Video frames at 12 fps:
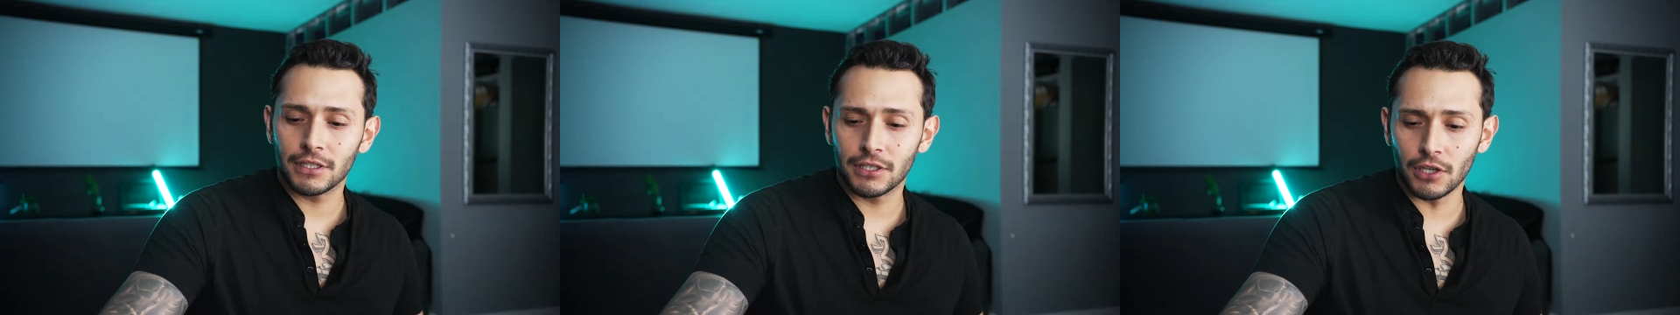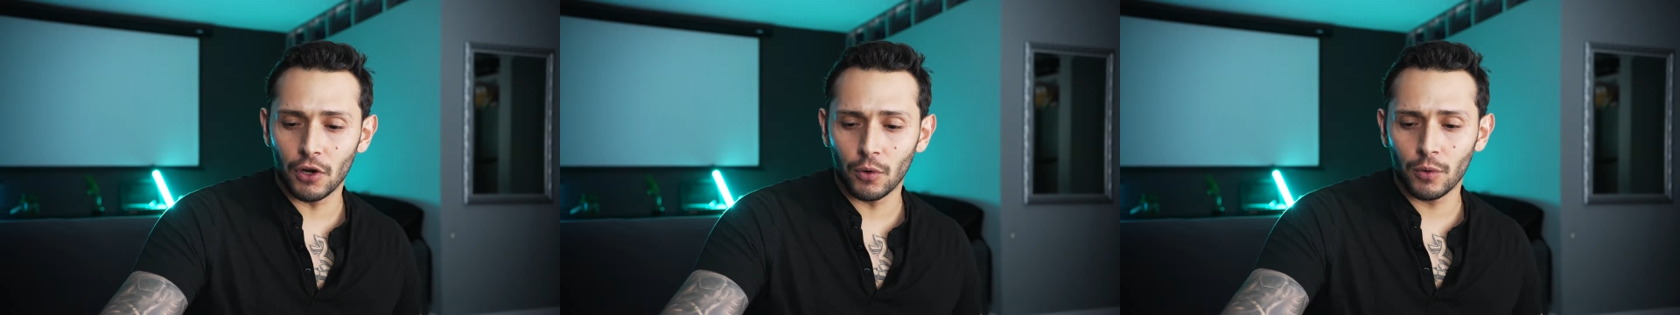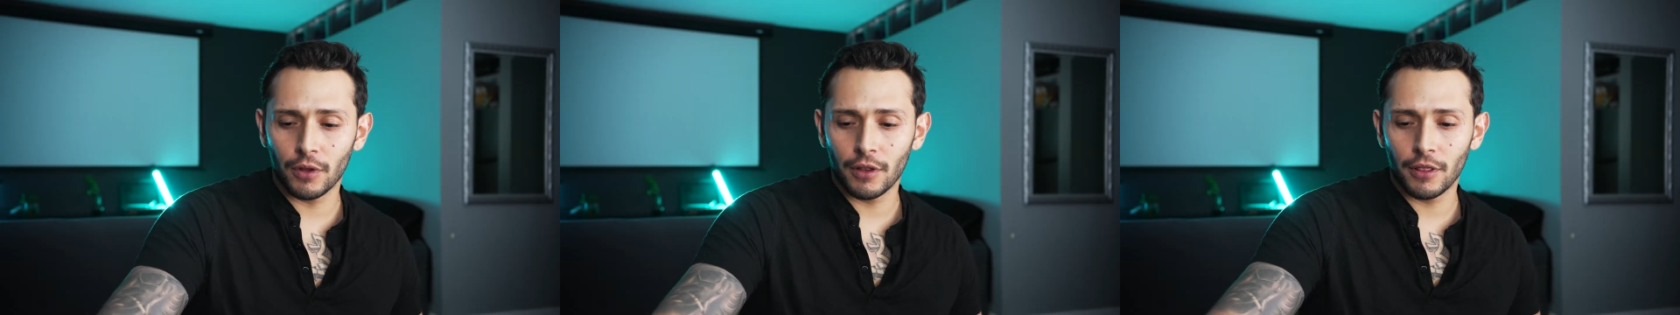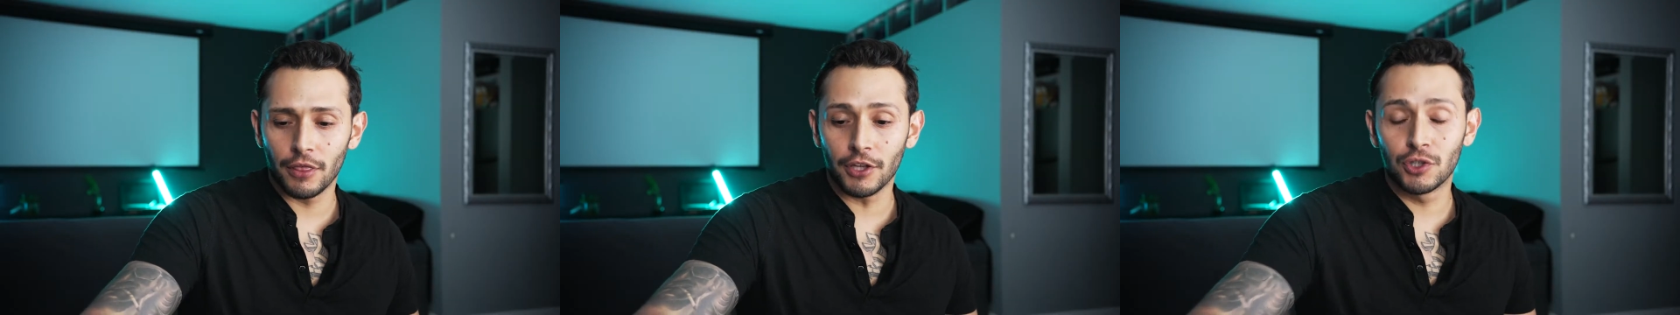So
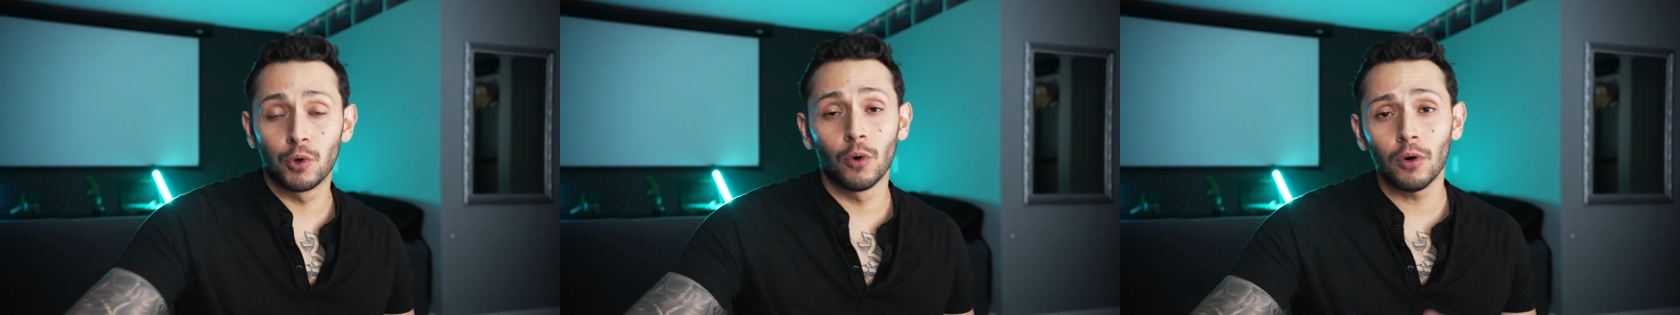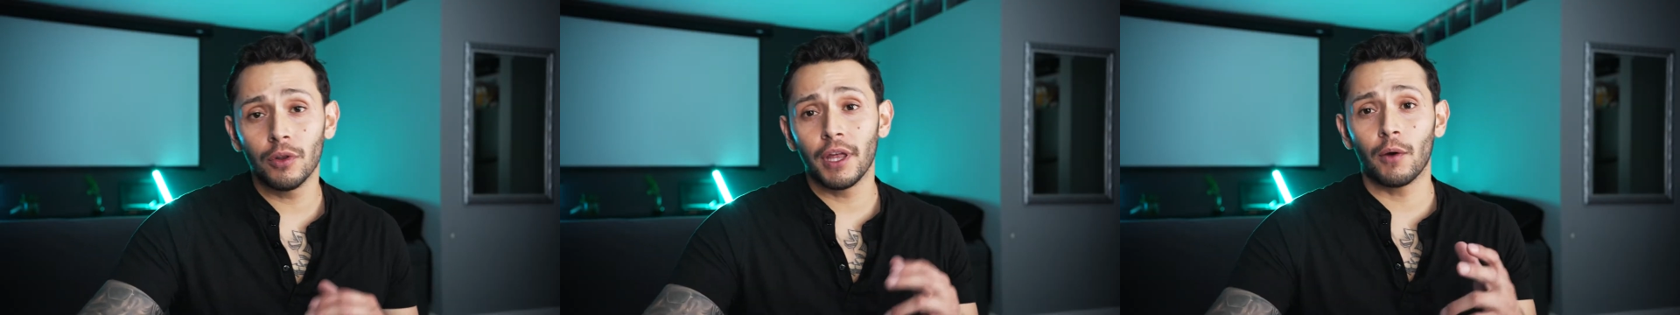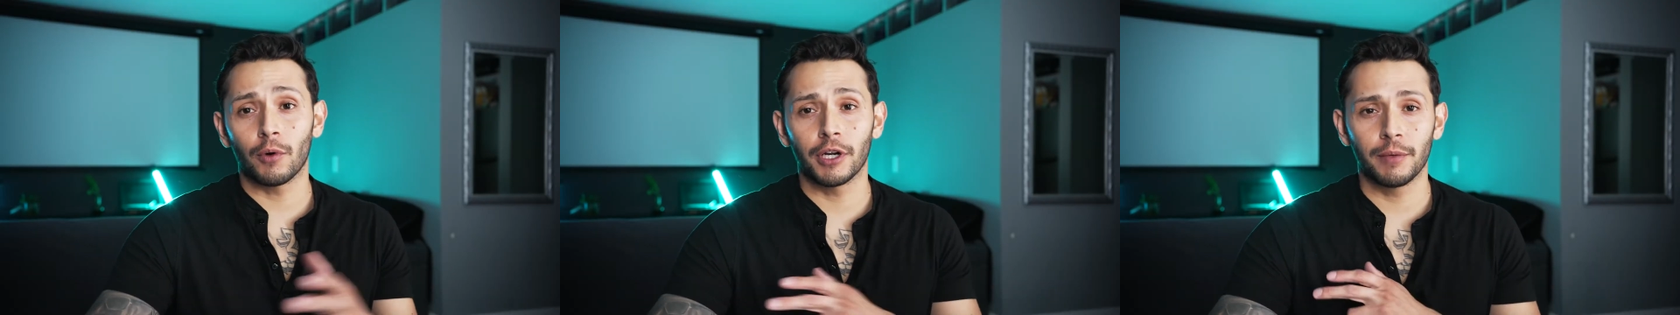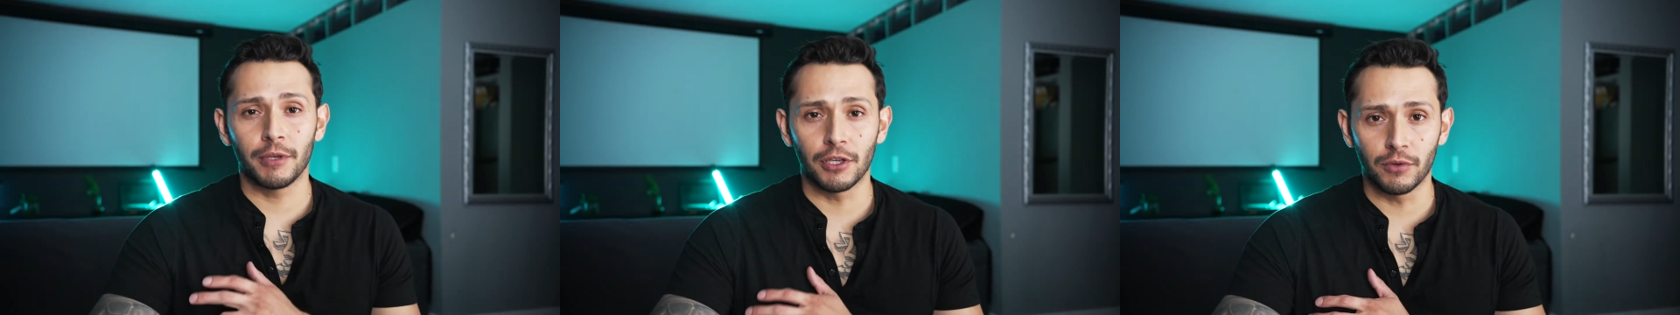the tool that we're
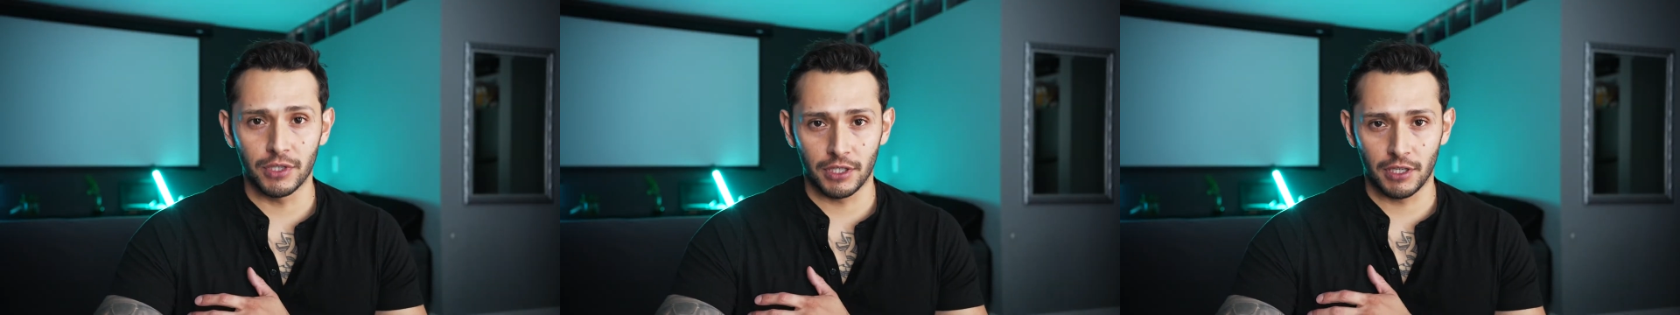gonna be using